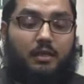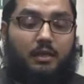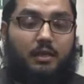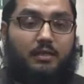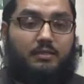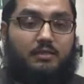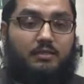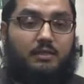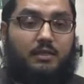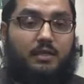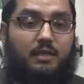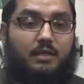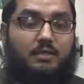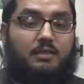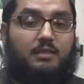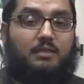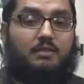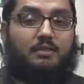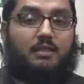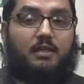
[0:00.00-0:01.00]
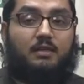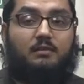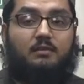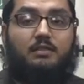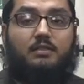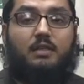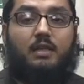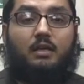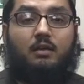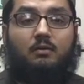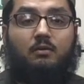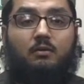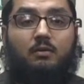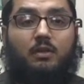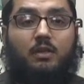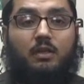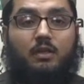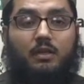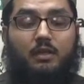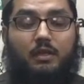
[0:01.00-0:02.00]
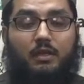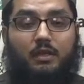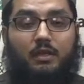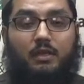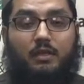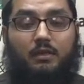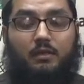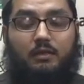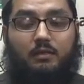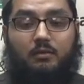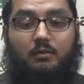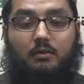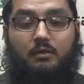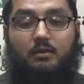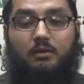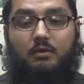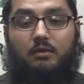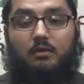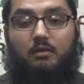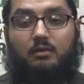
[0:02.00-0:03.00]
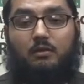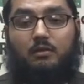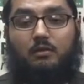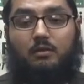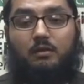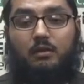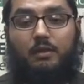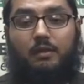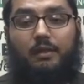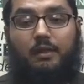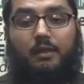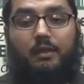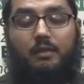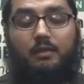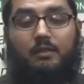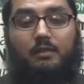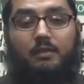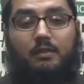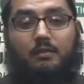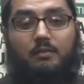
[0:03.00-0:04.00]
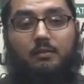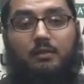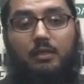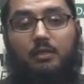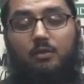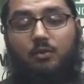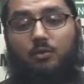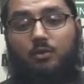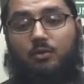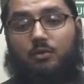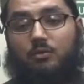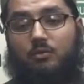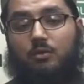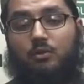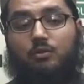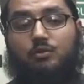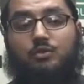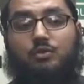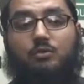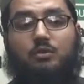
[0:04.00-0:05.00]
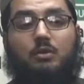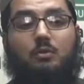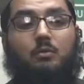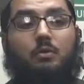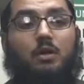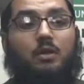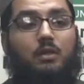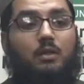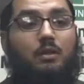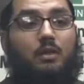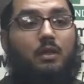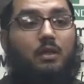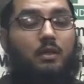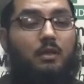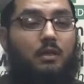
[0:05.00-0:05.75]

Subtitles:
As he settles down and they go close to the well,